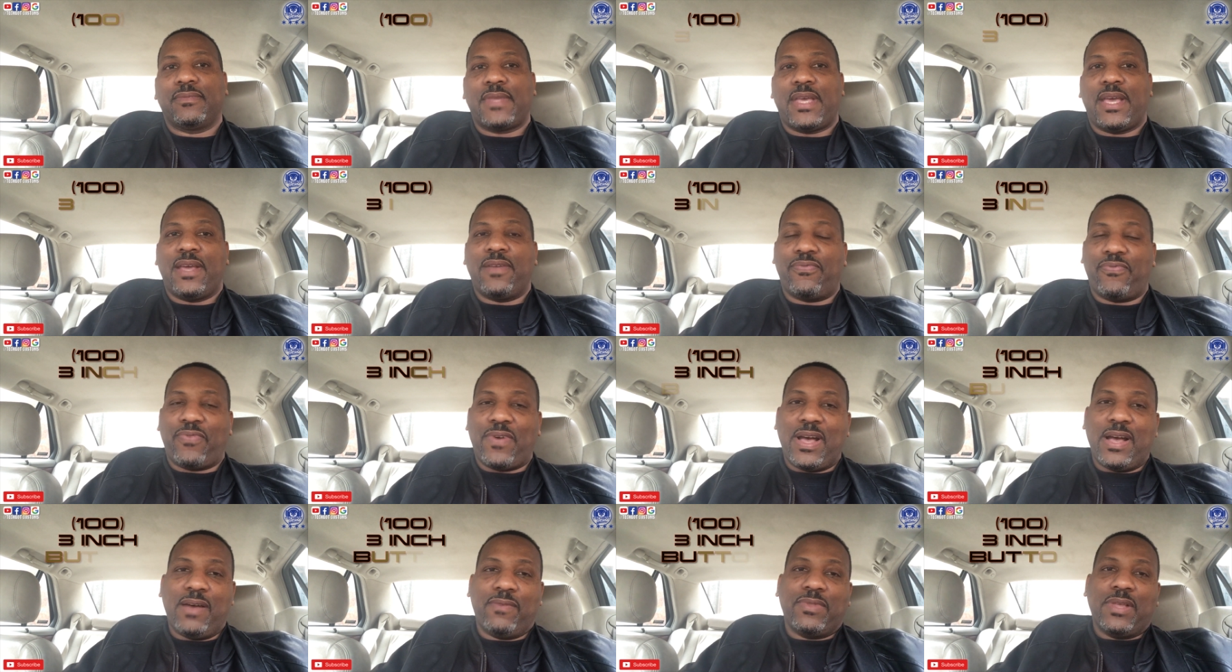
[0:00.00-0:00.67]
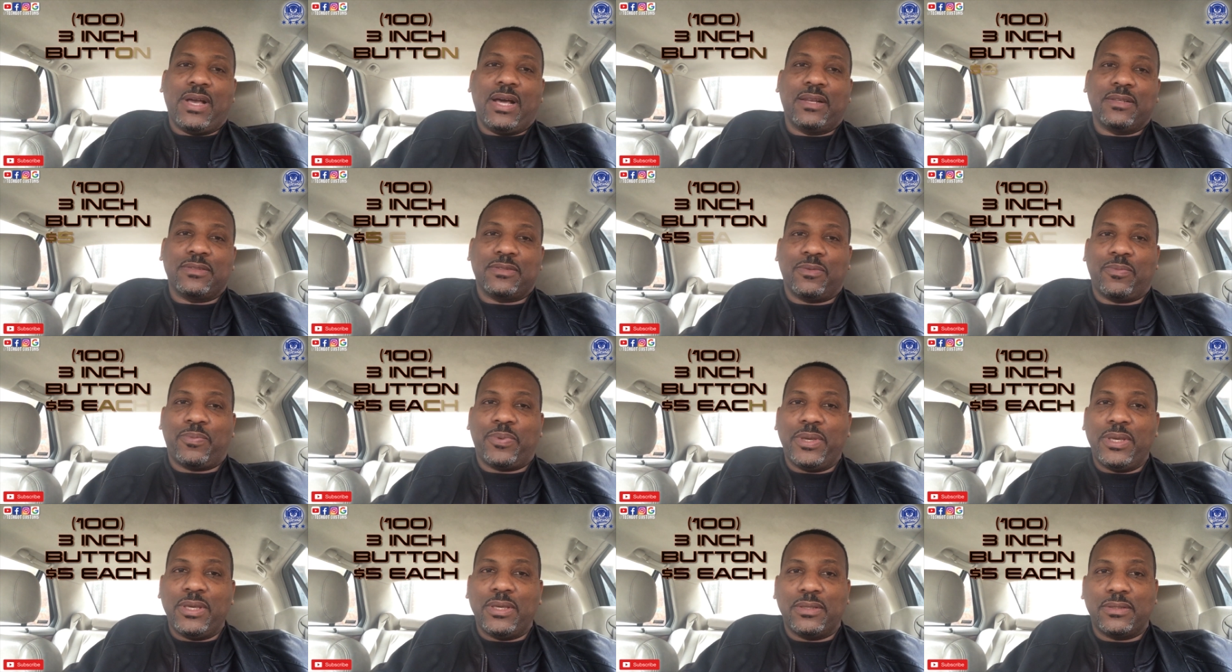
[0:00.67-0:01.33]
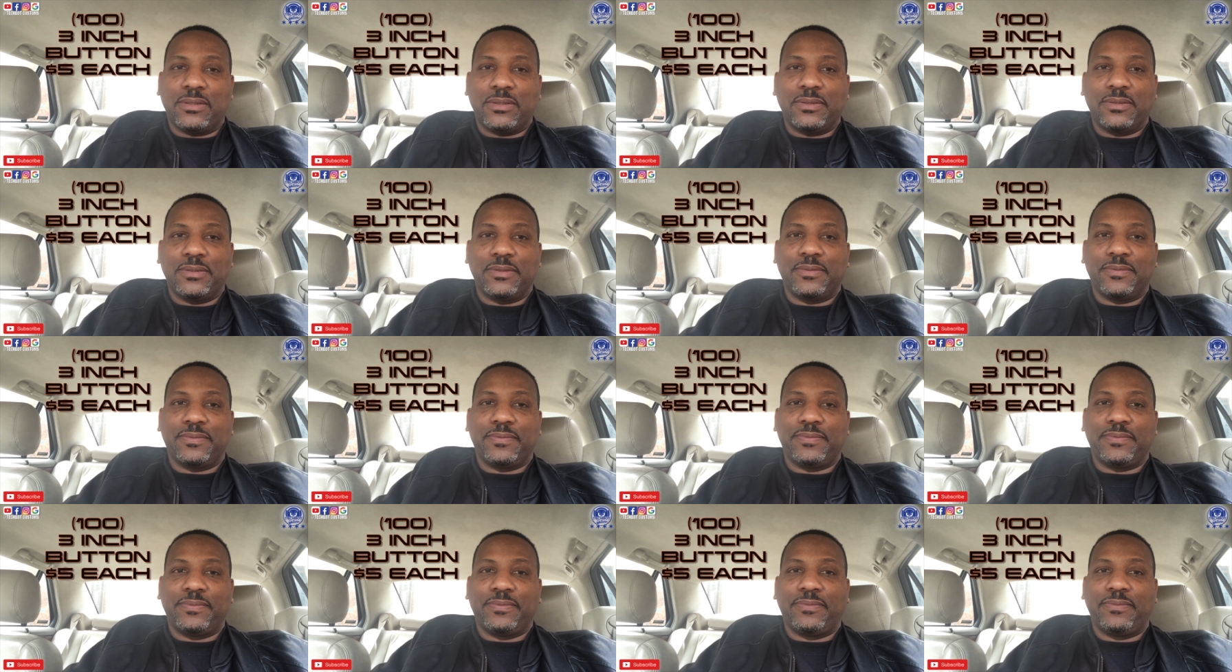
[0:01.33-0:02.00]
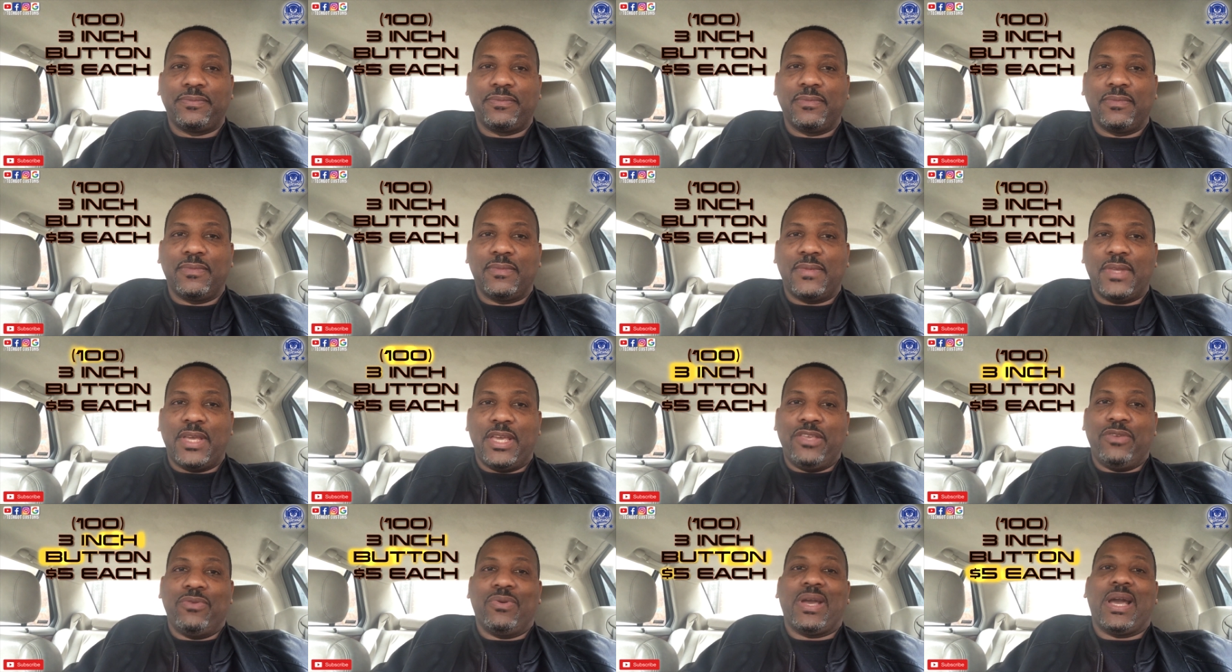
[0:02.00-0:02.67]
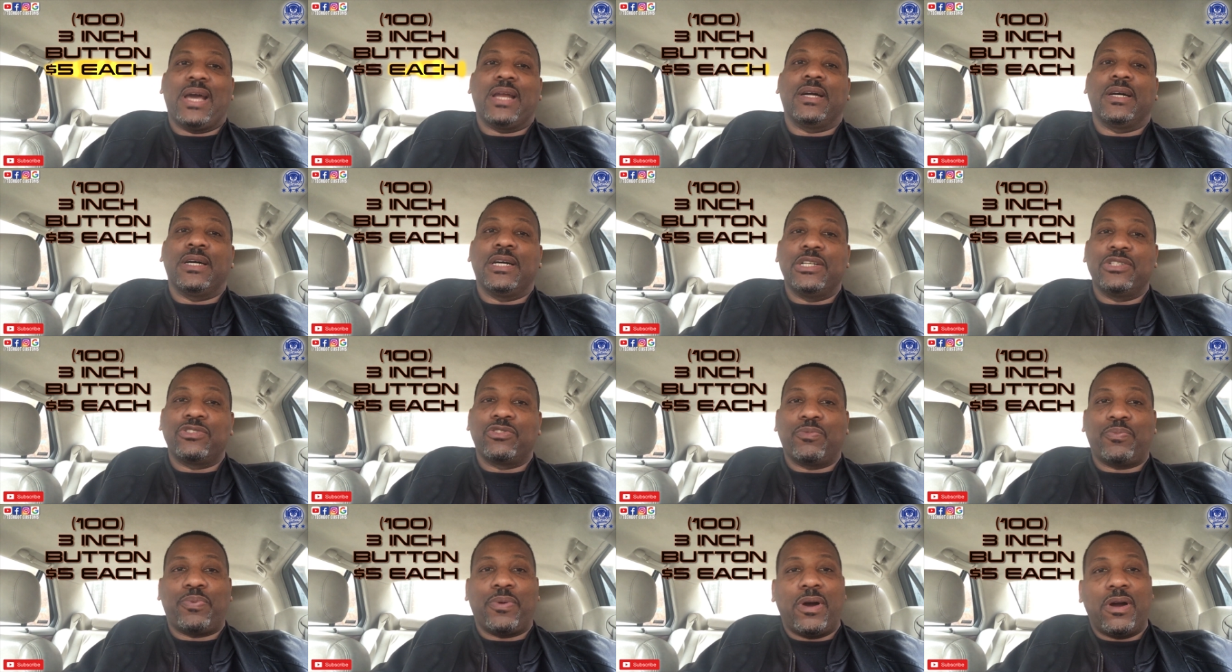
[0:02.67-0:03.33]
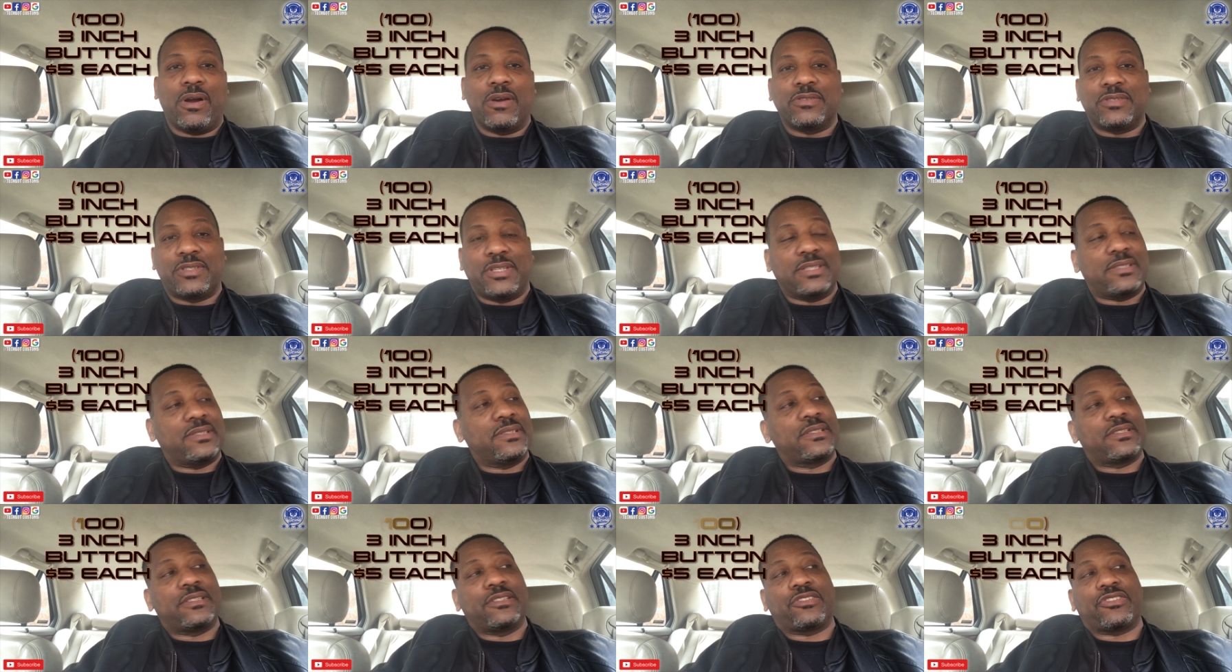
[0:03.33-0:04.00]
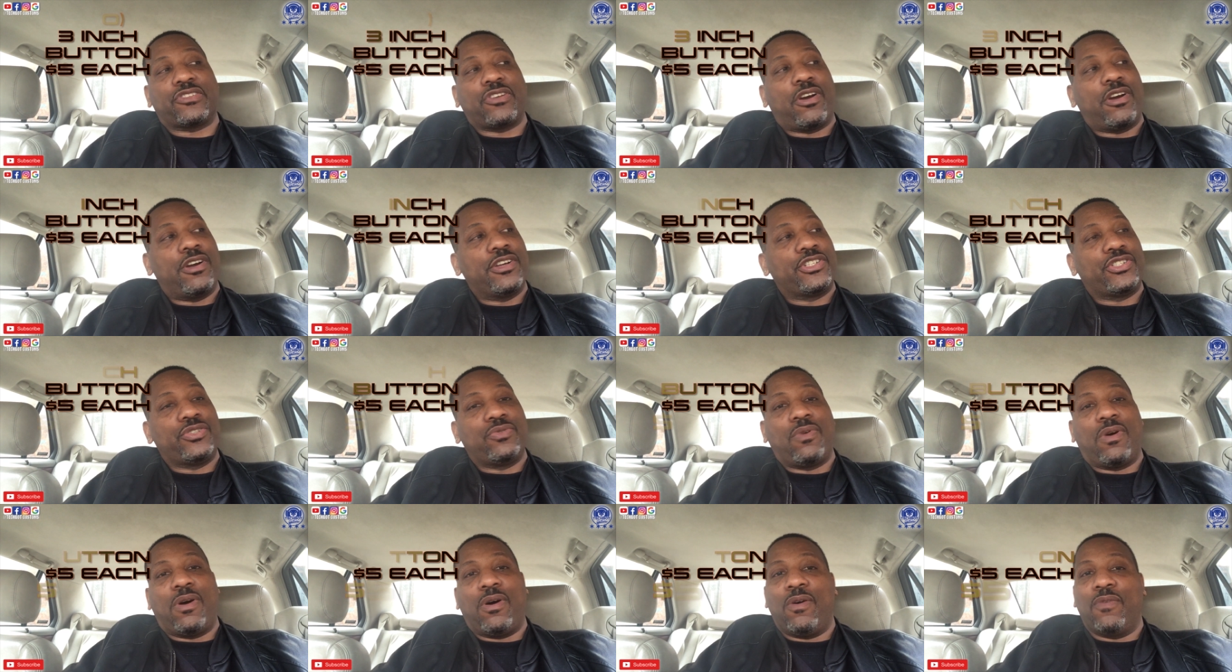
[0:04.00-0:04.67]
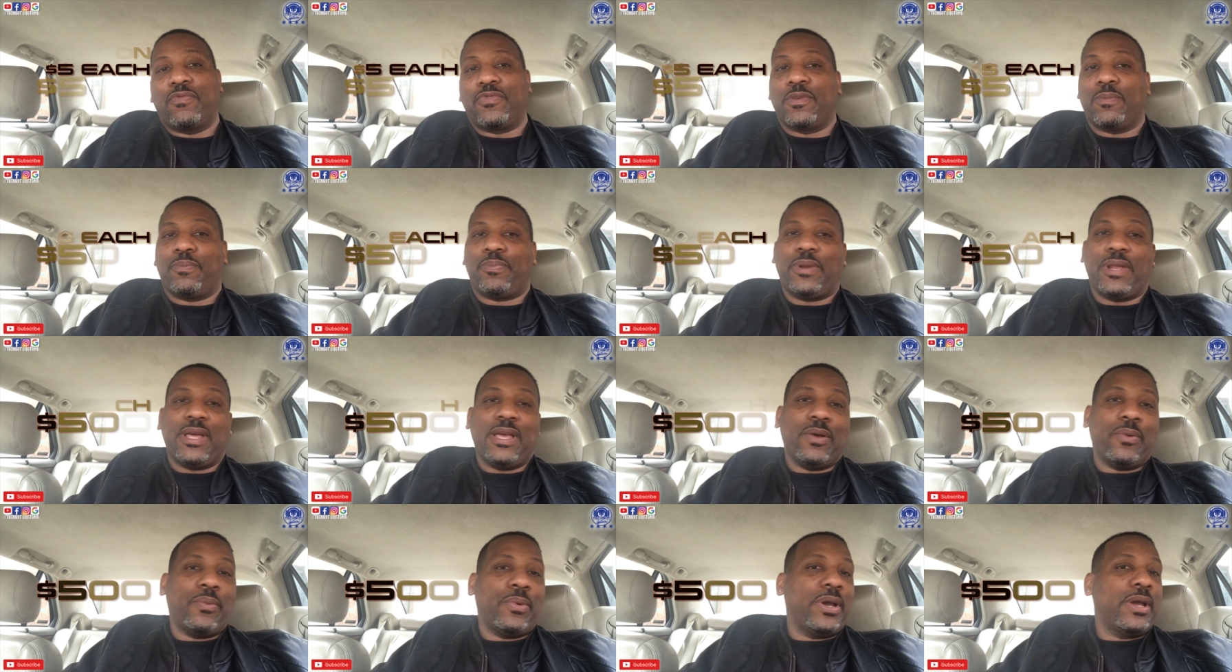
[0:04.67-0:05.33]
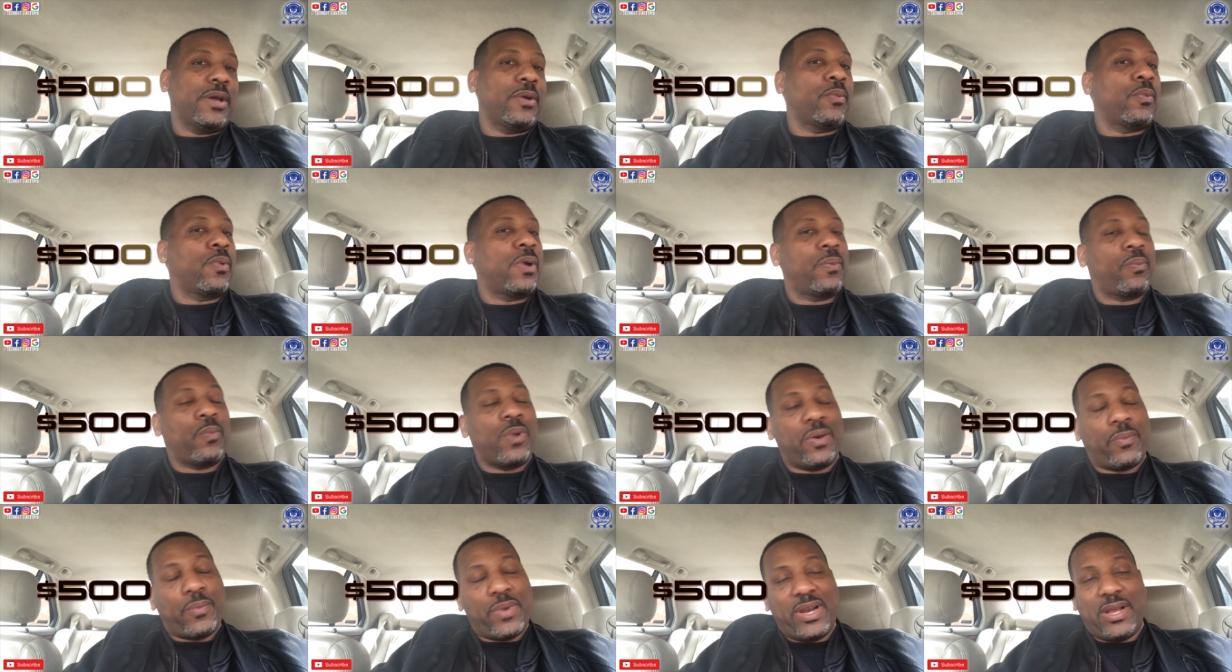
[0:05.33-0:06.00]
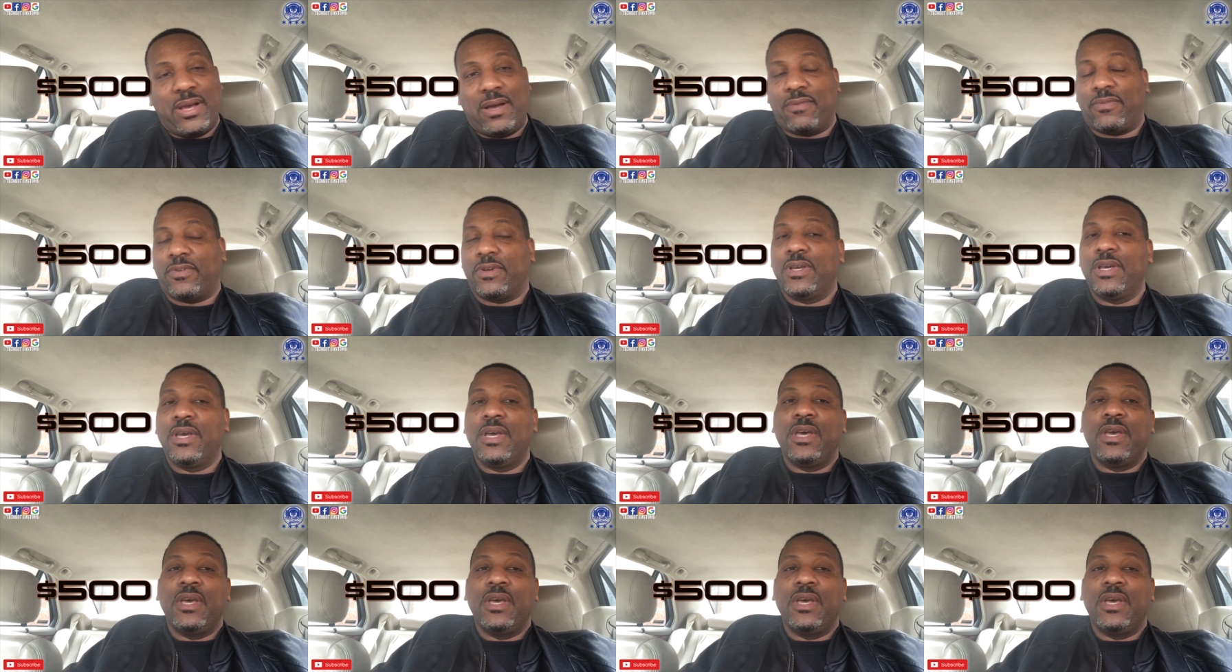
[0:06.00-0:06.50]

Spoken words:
at $5 a piece, and you got 100 parts, this is to start you off to play with, whatever.